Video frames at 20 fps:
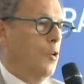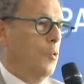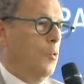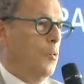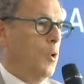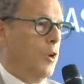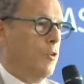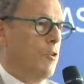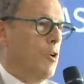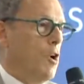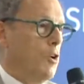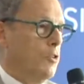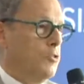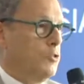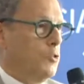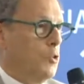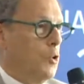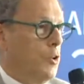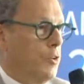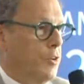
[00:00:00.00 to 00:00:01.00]
what are our
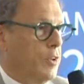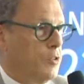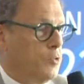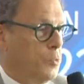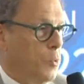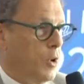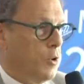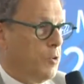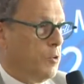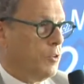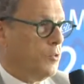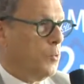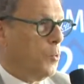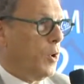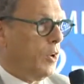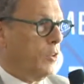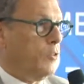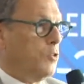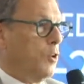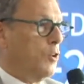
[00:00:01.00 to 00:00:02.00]
stories, what
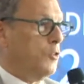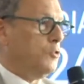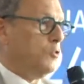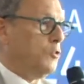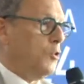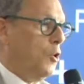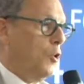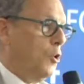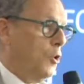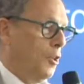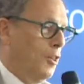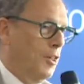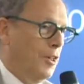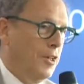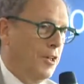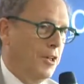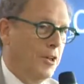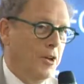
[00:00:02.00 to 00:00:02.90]
is our soul,